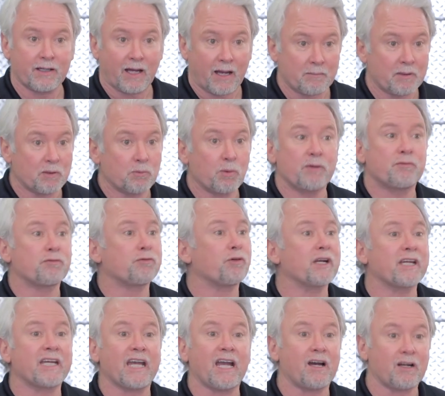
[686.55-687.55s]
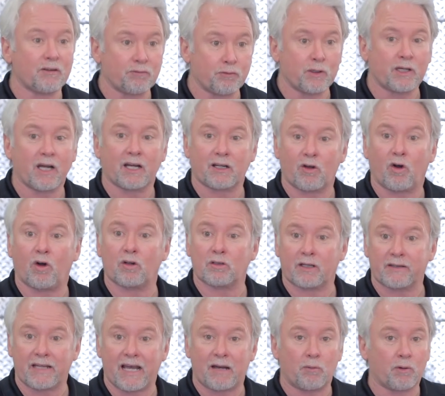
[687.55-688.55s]
I mean, we'd freak out if we got called
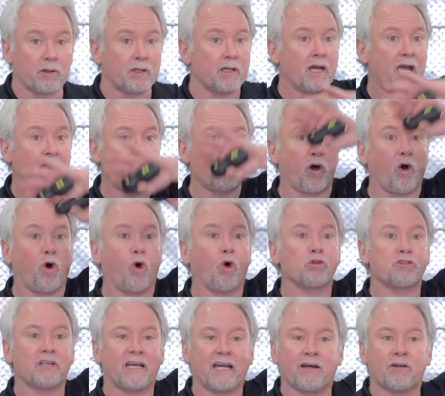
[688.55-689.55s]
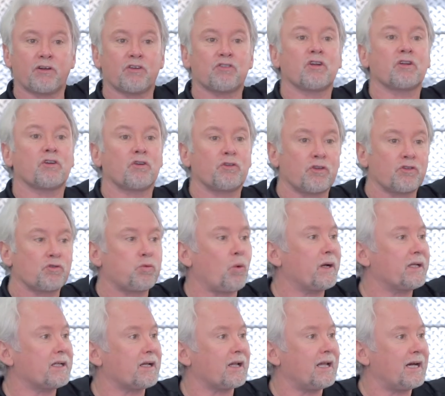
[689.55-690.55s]
on that one, and the whole town is under this
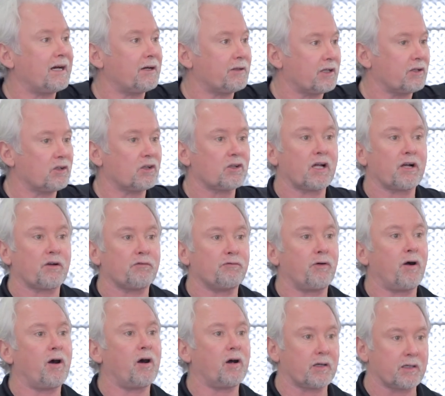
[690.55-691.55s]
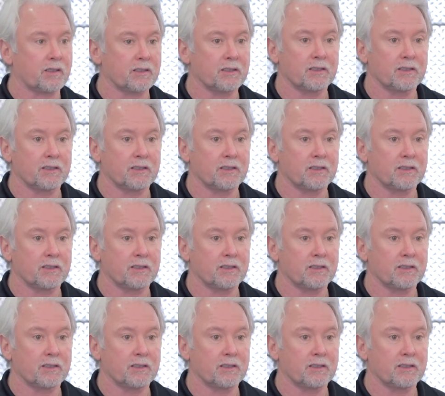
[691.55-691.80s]
white cloud that looked like a fog.